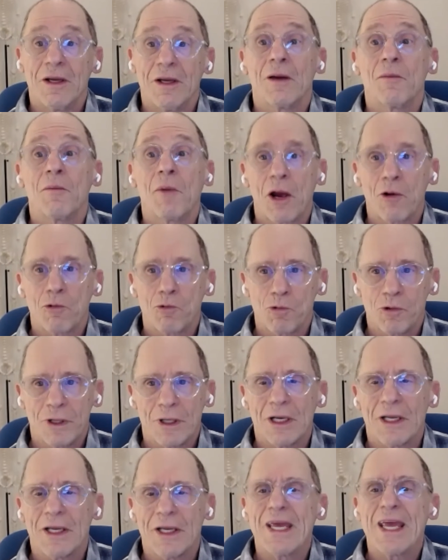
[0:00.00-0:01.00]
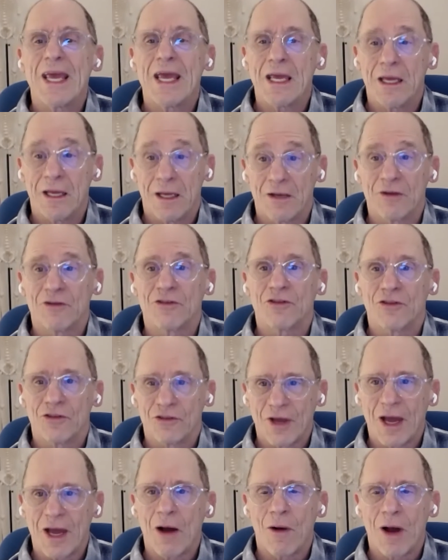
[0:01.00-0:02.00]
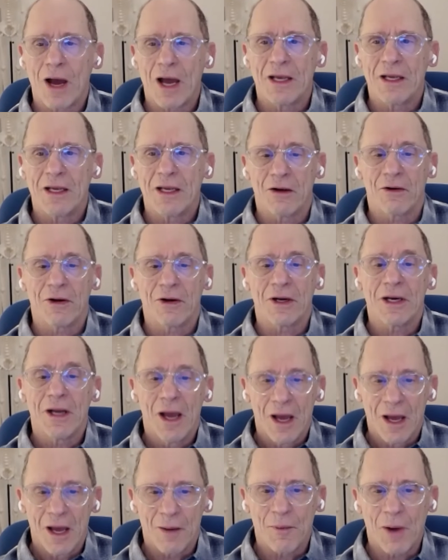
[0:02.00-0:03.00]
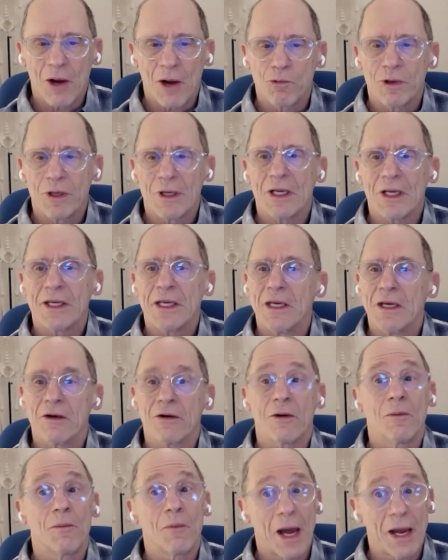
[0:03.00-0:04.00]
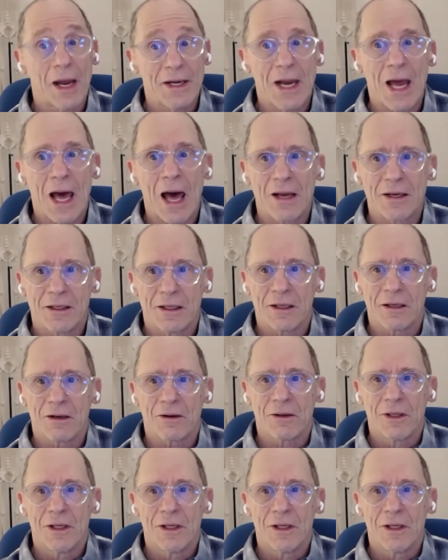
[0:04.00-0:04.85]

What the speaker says: Am I really here? This is how I hear it. Am I really here? Am I not here?